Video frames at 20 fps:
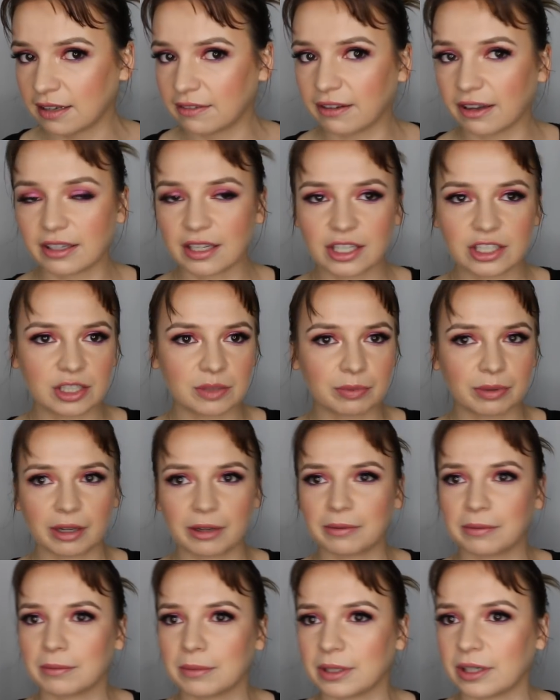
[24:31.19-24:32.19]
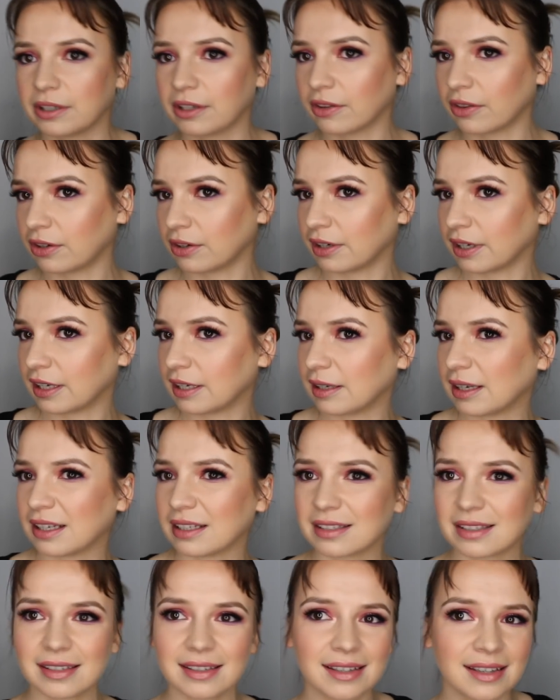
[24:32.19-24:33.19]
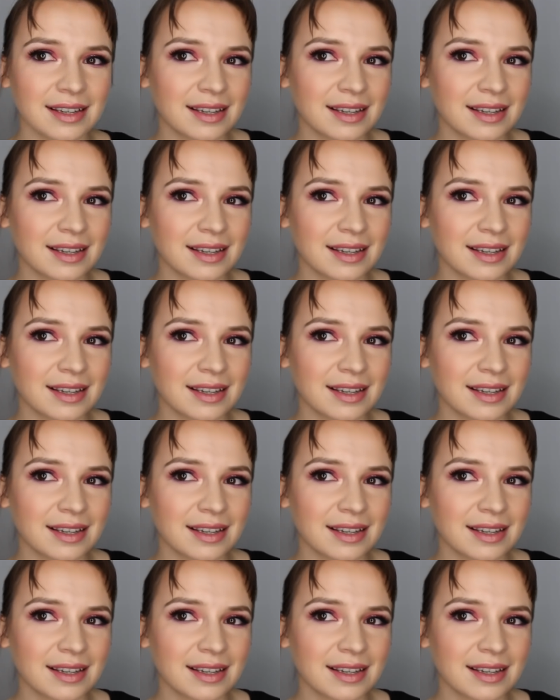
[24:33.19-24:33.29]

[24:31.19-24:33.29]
foundation primer another night, and